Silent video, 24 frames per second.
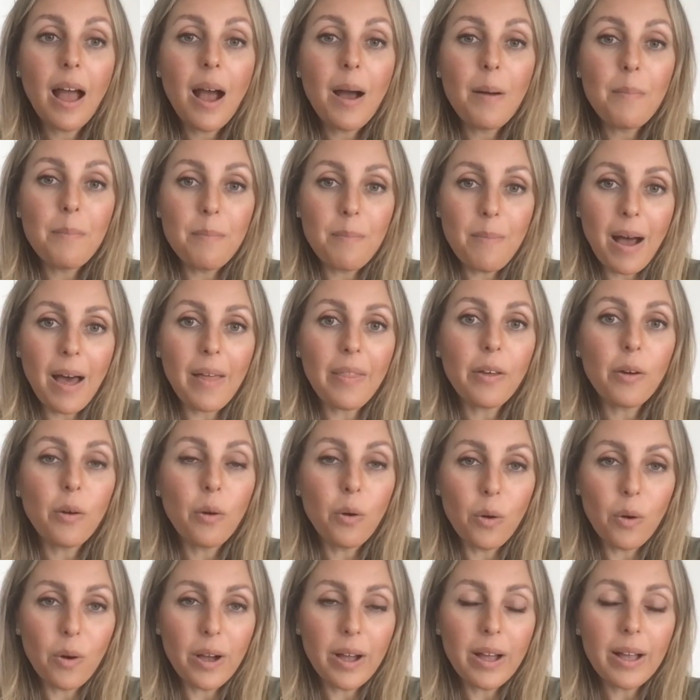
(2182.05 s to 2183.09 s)

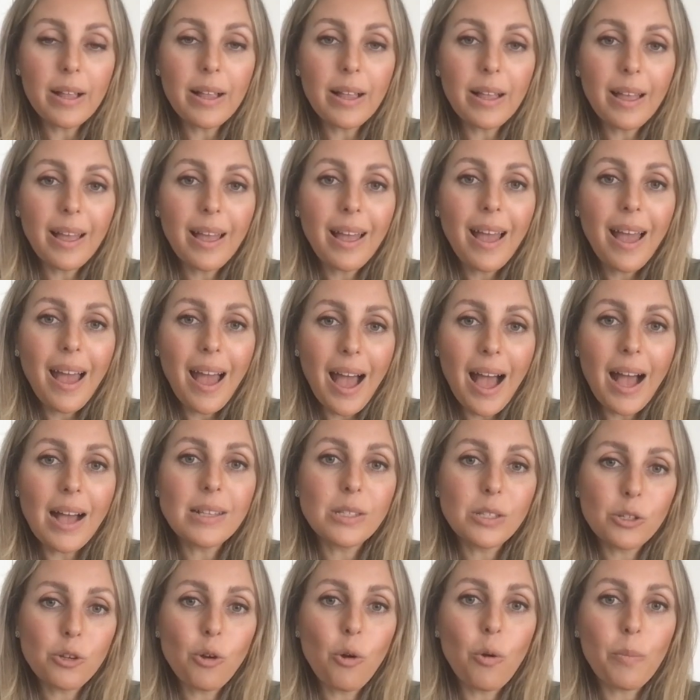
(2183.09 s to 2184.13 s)
motherhood
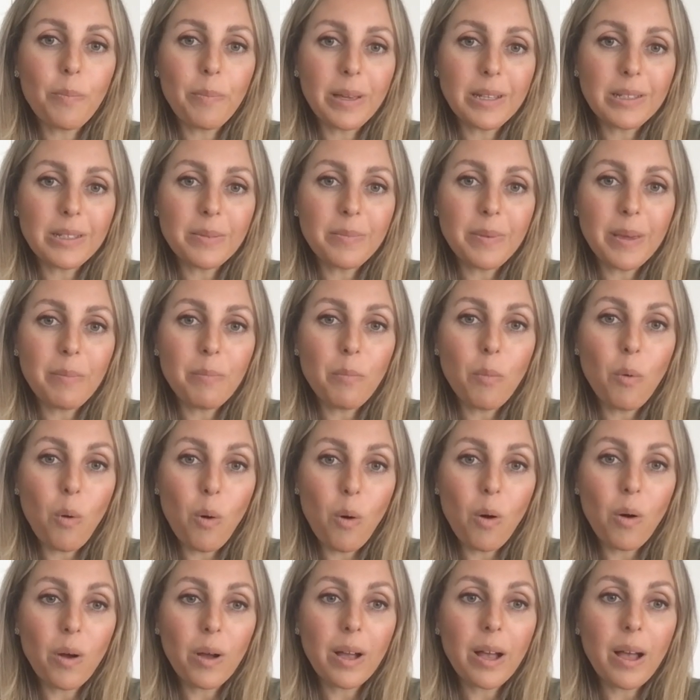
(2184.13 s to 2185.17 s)
has taught me to be
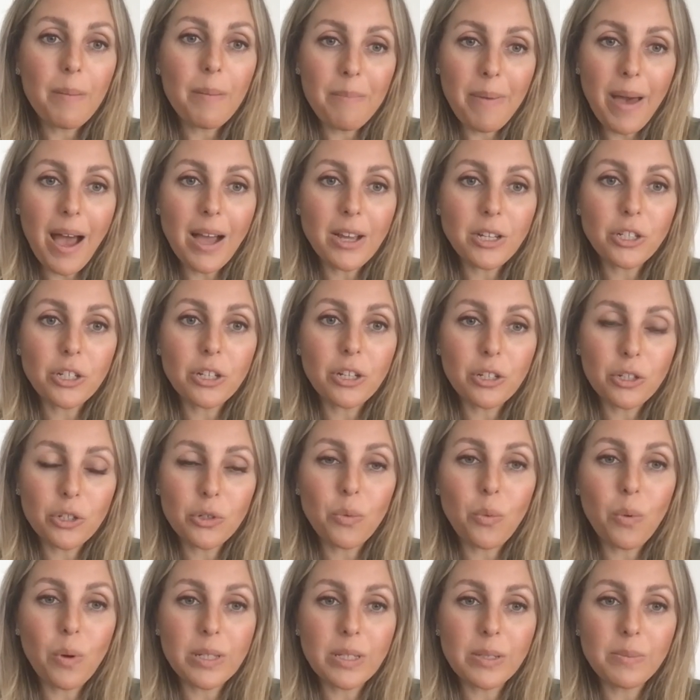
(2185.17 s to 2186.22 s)
more compassionate
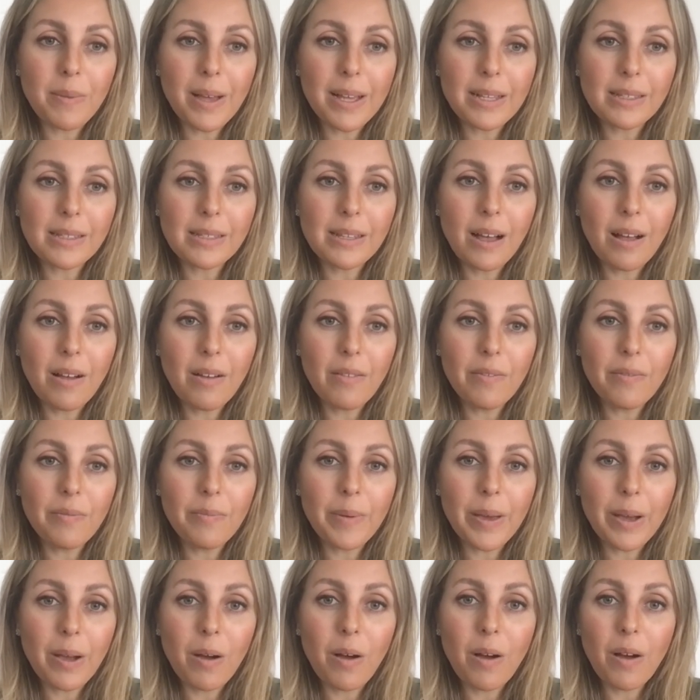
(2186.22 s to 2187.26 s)
towards myself,
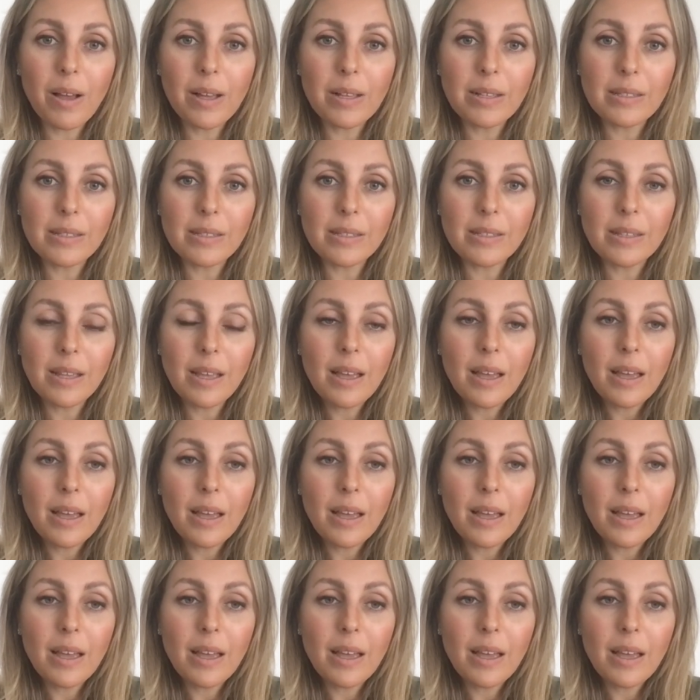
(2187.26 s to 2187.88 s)
because